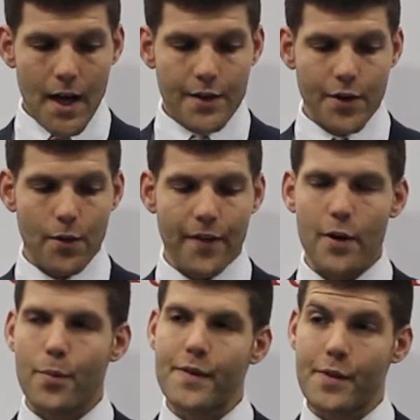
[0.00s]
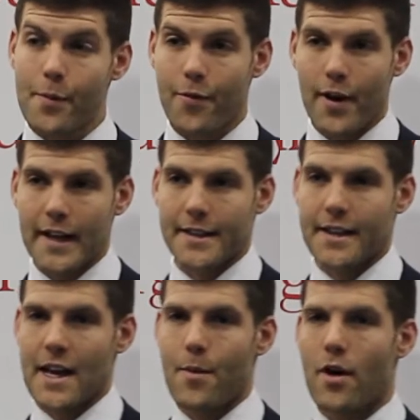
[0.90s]
So, very briefly, before I get to the
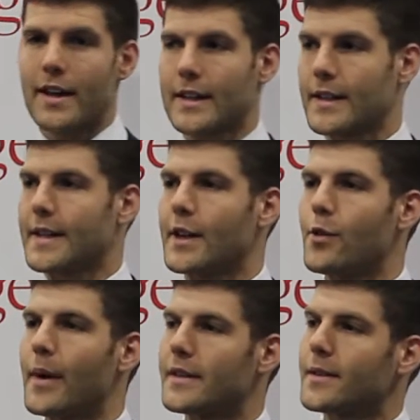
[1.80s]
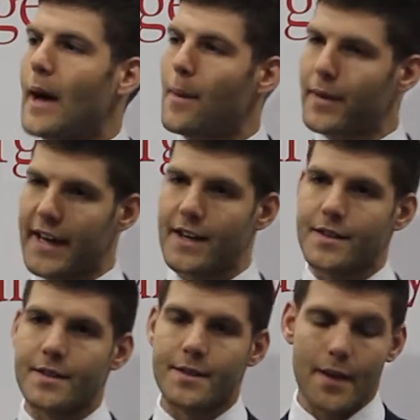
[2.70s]
demo, I'd like to tell you about some
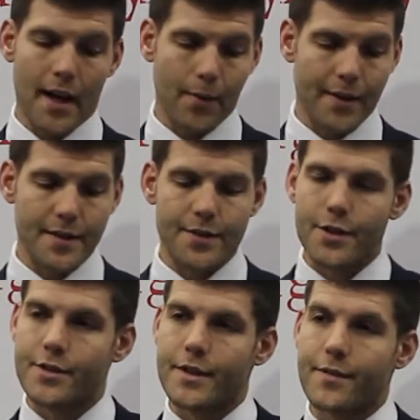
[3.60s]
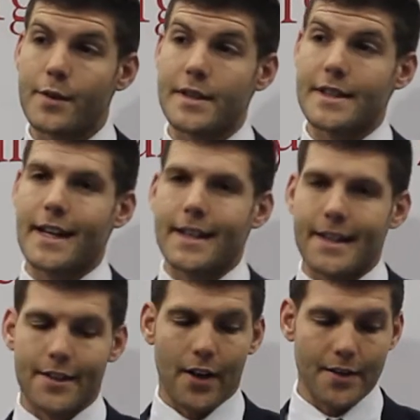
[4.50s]
applications uh, within surgery of using this kind of
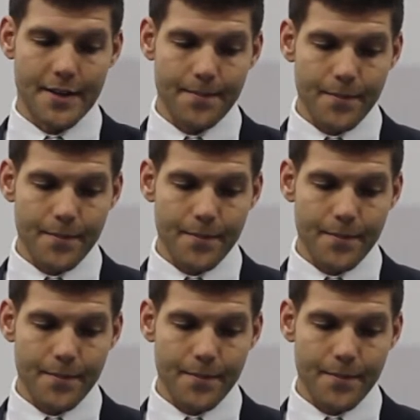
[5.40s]
technology.